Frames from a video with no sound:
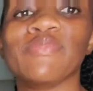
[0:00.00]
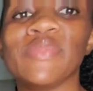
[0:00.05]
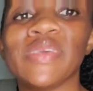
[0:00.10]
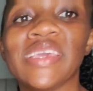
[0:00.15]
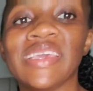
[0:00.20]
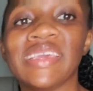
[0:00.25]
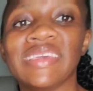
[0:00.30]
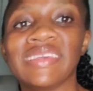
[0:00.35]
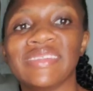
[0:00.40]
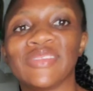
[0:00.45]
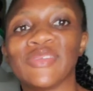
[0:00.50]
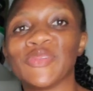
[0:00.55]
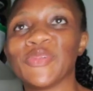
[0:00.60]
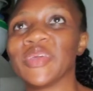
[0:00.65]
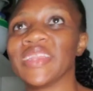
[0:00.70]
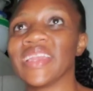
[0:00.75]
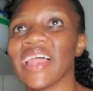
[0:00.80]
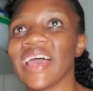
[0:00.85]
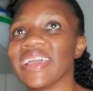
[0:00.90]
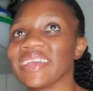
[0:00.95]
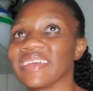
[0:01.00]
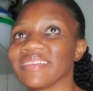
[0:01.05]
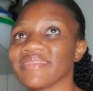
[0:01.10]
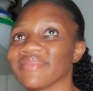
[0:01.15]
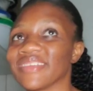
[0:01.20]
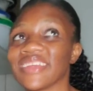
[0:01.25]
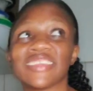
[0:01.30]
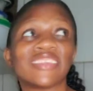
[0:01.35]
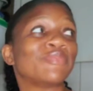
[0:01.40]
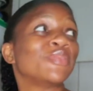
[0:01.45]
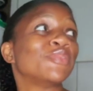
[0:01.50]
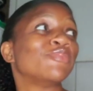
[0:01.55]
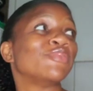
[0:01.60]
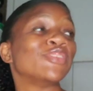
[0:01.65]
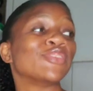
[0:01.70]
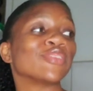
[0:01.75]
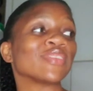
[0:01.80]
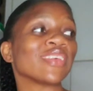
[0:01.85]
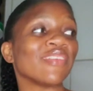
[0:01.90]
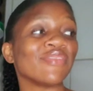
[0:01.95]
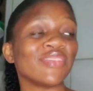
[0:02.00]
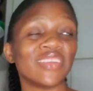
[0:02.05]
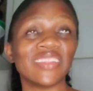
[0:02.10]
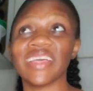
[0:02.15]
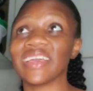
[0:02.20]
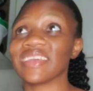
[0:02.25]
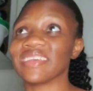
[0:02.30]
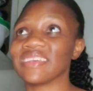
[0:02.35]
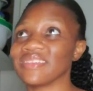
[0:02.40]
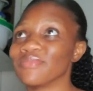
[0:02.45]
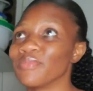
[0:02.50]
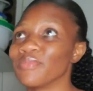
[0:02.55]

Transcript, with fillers: me doing like recipe videos, I feel like it's